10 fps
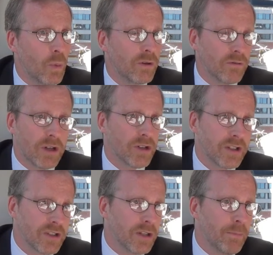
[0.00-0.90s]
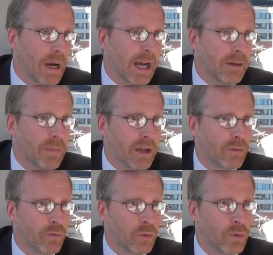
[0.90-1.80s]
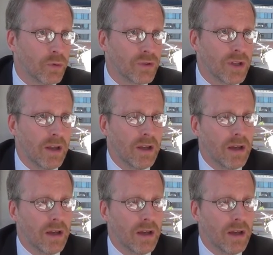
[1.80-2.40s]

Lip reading: when Russia doesn't abide by the rules